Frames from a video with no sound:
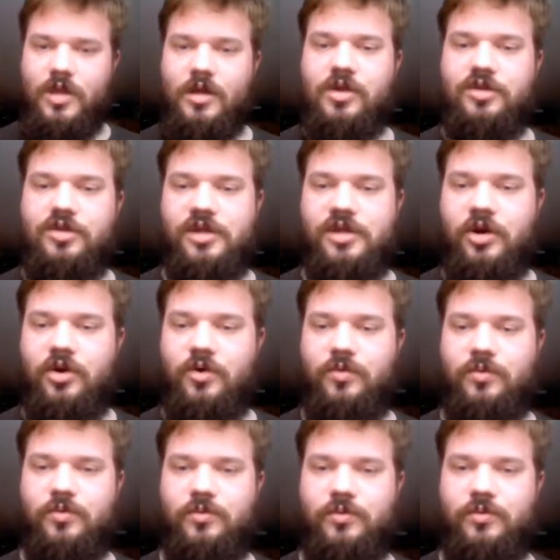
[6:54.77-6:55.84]

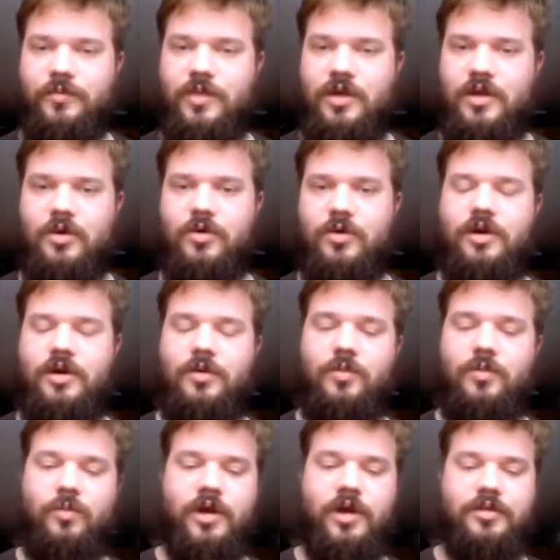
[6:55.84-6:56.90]
So
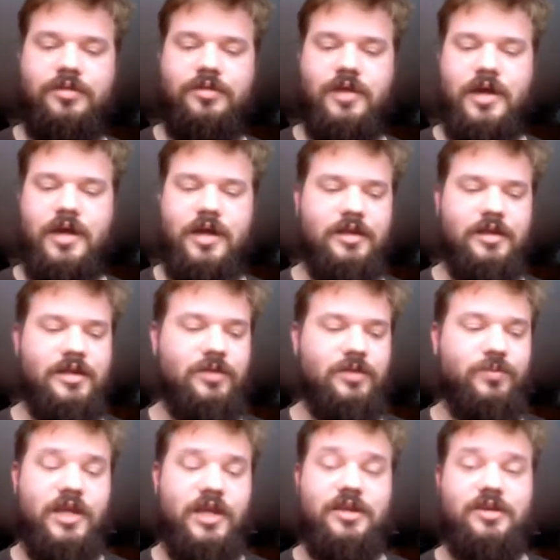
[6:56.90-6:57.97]
one thing that we
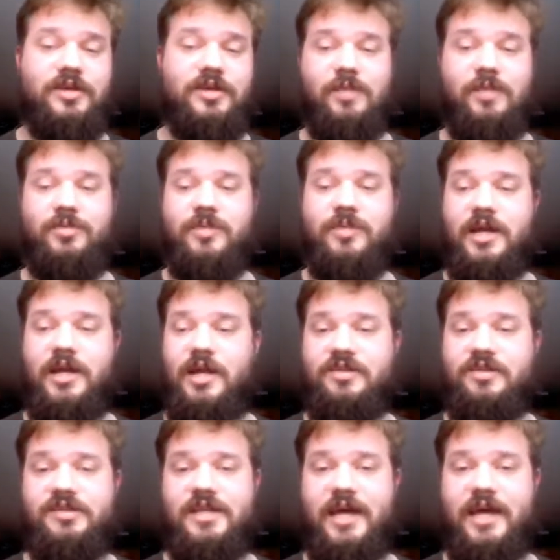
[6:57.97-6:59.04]
needed to keep in mind is
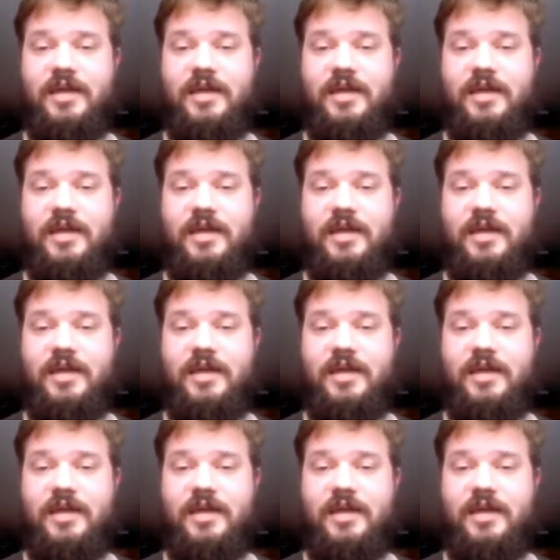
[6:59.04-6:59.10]
that